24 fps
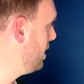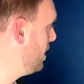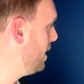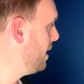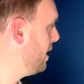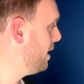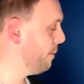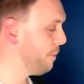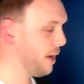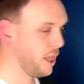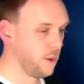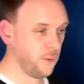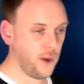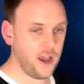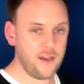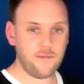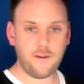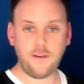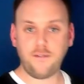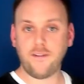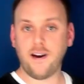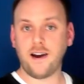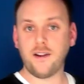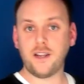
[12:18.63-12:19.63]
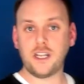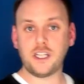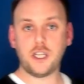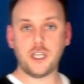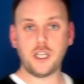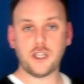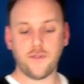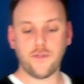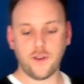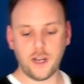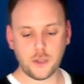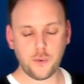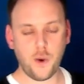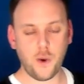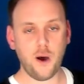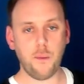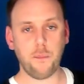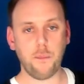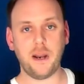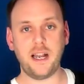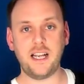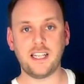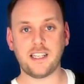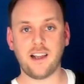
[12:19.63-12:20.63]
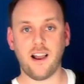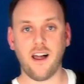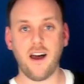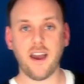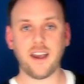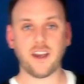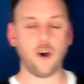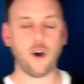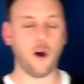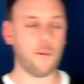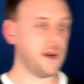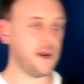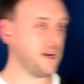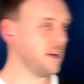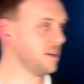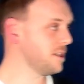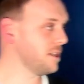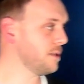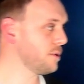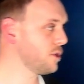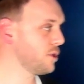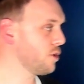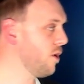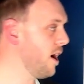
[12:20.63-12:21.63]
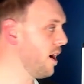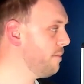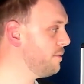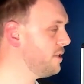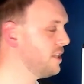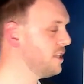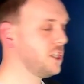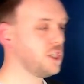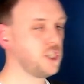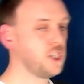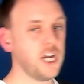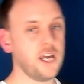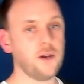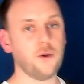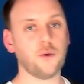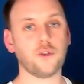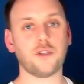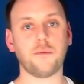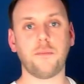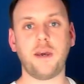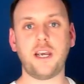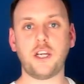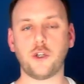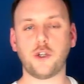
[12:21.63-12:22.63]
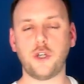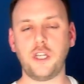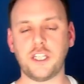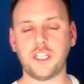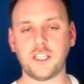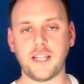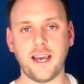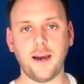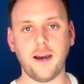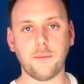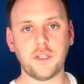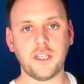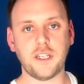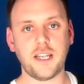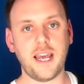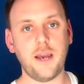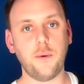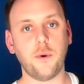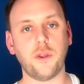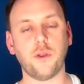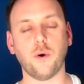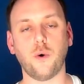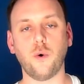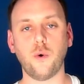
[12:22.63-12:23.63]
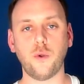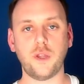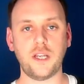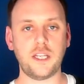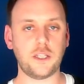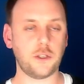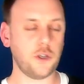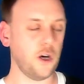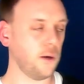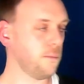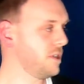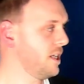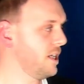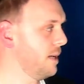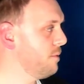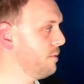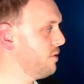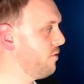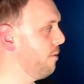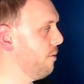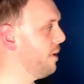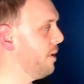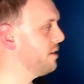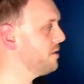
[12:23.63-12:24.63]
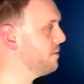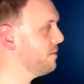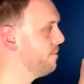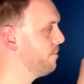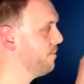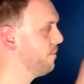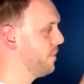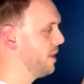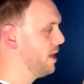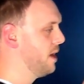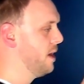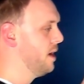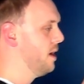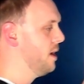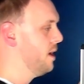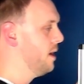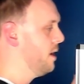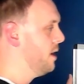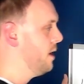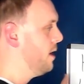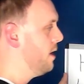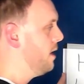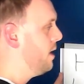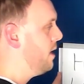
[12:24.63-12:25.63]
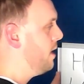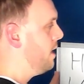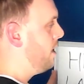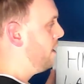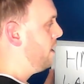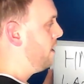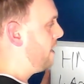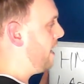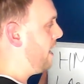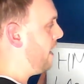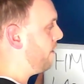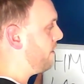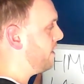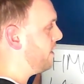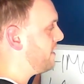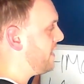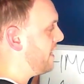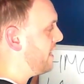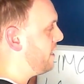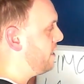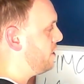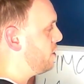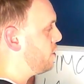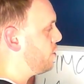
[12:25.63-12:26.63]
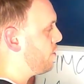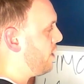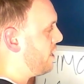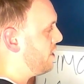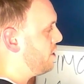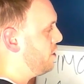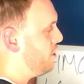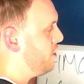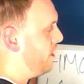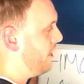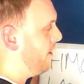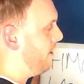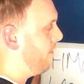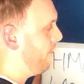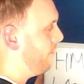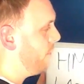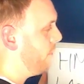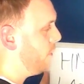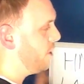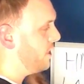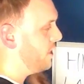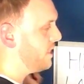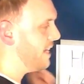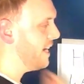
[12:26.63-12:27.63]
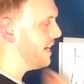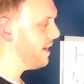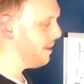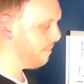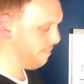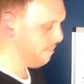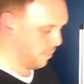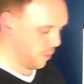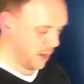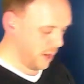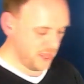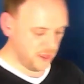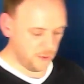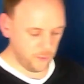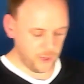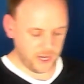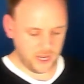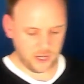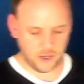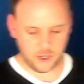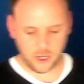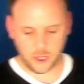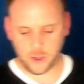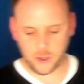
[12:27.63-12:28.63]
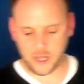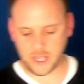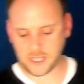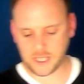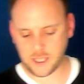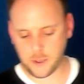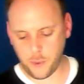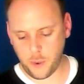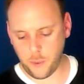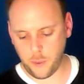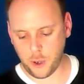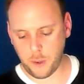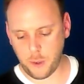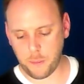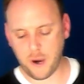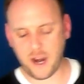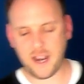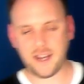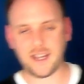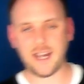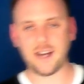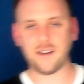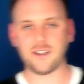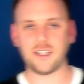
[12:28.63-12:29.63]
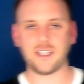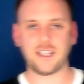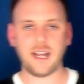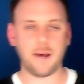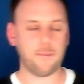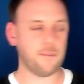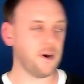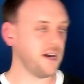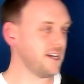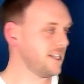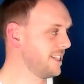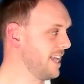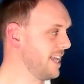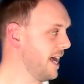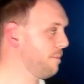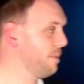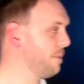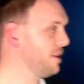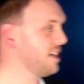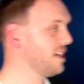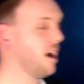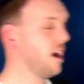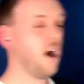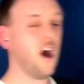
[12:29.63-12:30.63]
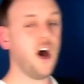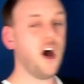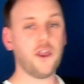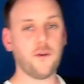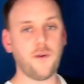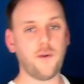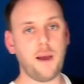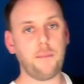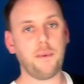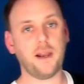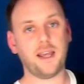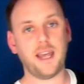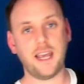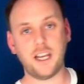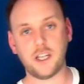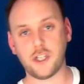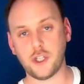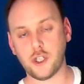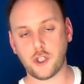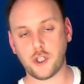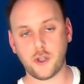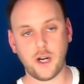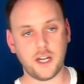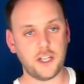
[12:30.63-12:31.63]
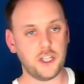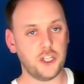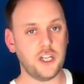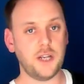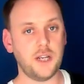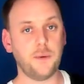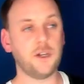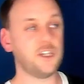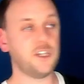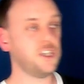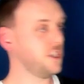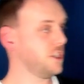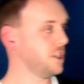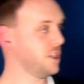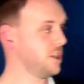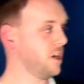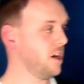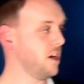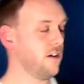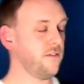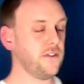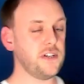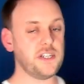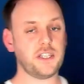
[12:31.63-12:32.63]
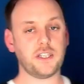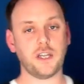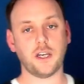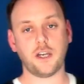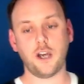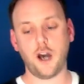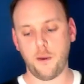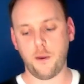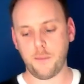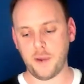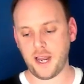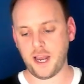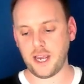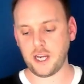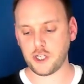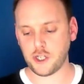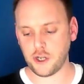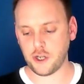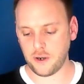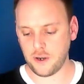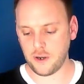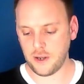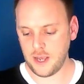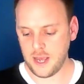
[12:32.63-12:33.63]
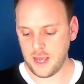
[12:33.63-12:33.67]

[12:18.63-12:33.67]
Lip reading: And by the way, if you found this useful as well, please like, comment and subscribe to this channel to make sure you stay up to date with all these top tips from us. Now, the second strategy, or the second way that we can do this, that we want to break down step by step, is our other application strategy, which is serviced accommodation.